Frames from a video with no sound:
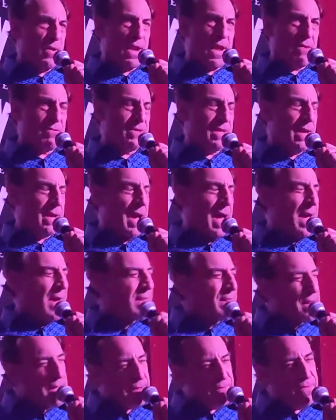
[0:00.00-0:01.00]
and I was like,
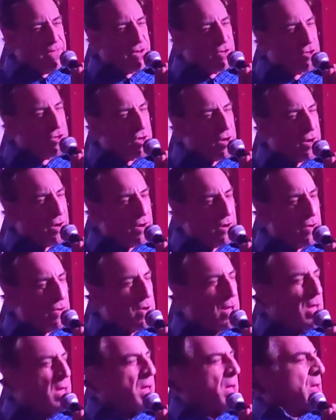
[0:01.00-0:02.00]
I love this show.